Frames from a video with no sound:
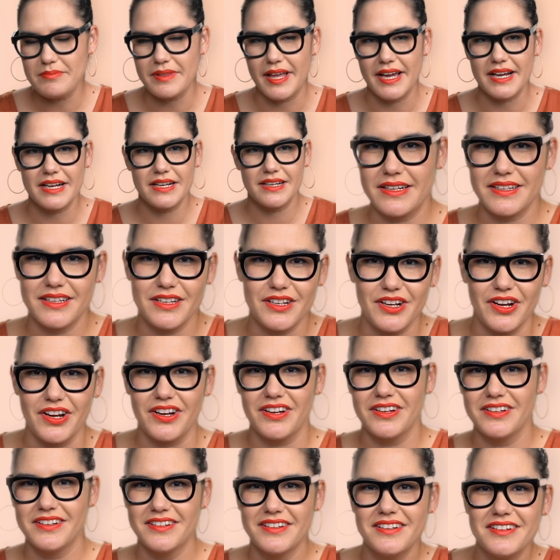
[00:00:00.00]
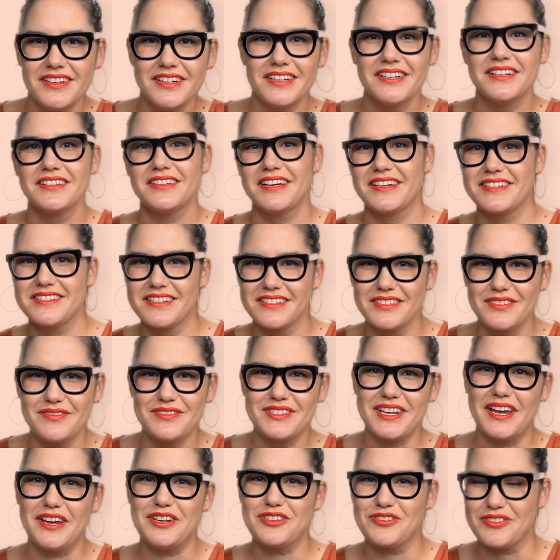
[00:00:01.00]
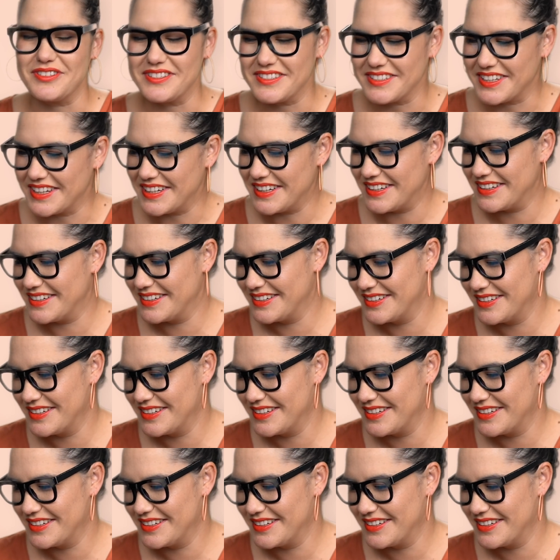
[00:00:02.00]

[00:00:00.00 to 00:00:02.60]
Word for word: like, you know, to live dangerously.